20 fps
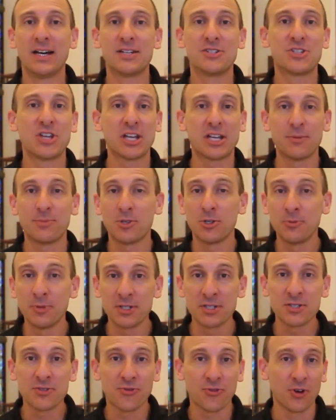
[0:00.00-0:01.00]
Jacob
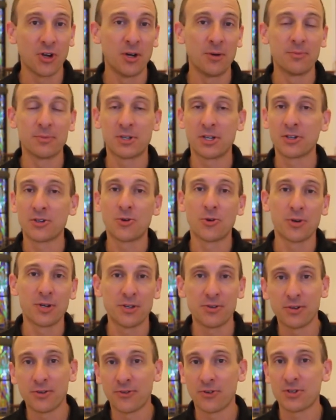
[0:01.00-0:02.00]
Humans from Concordia
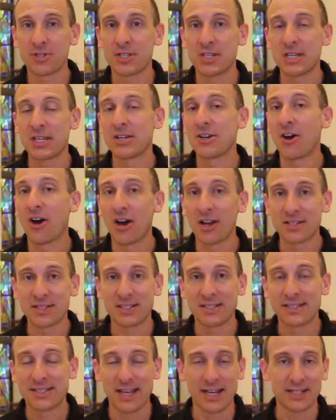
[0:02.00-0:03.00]
University in
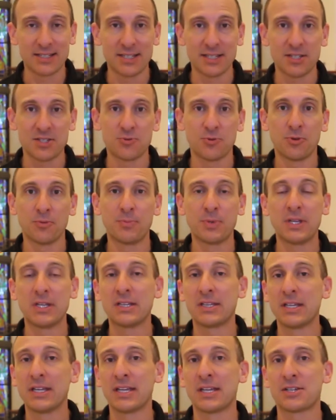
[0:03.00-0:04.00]
Austin, Texas will be
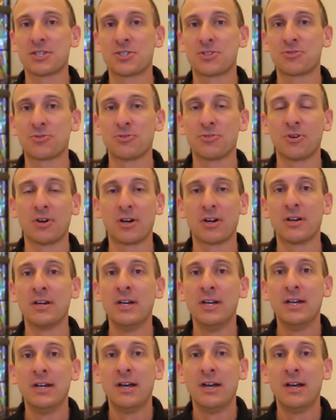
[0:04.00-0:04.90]
leading us through our